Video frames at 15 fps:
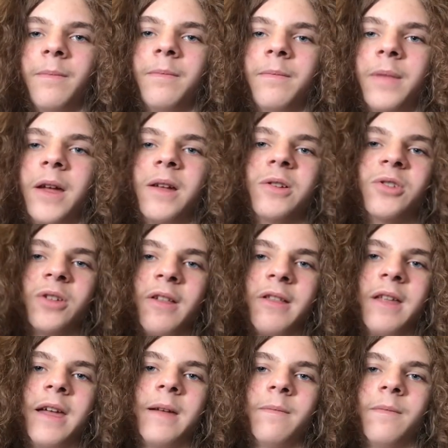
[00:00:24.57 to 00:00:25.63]
page's
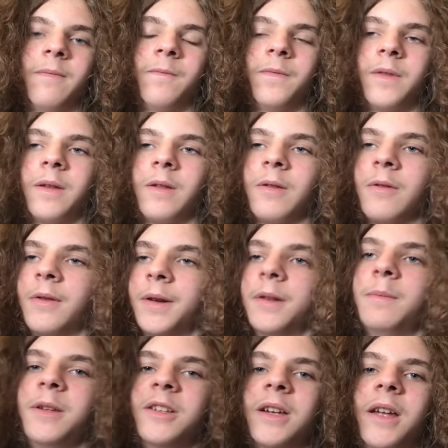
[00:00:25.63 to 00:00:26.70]
name is going to
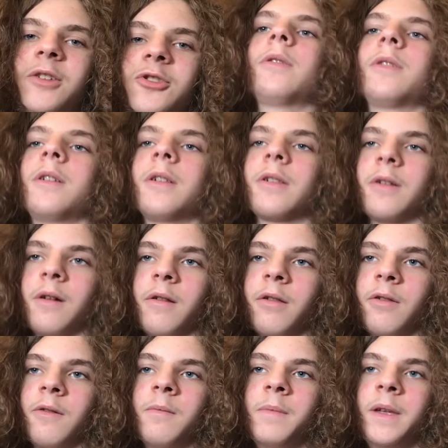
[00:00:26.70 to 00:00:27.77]
be changed. But this
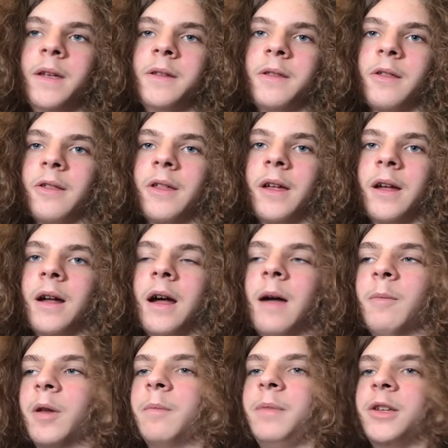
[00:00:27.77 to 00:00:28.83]
also means that I'm
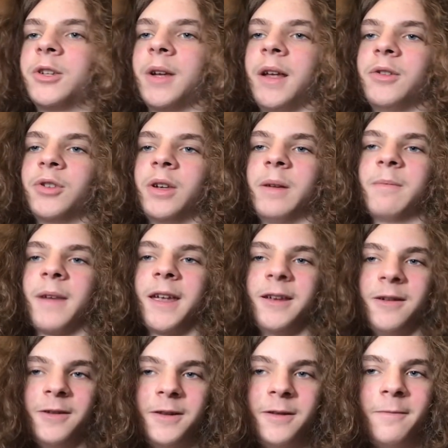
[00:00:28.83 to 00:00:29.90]
going to be changing my
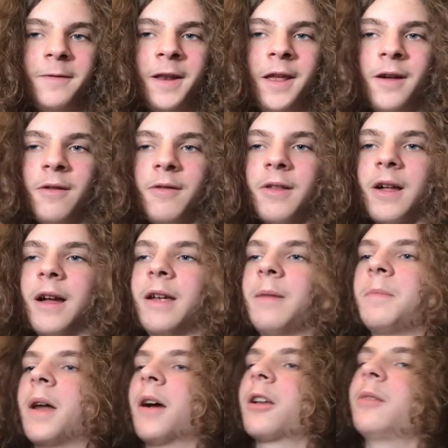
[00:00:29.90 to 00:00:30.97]
YouTube videos. I
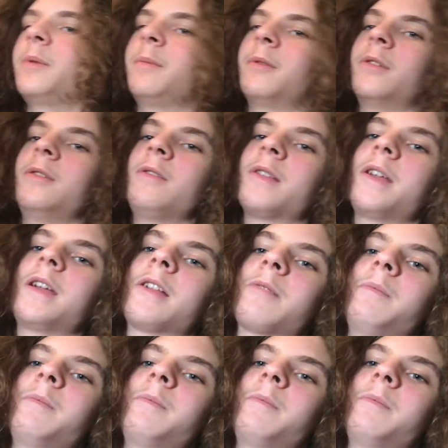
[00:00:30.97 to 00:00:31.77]
am not going to be producing as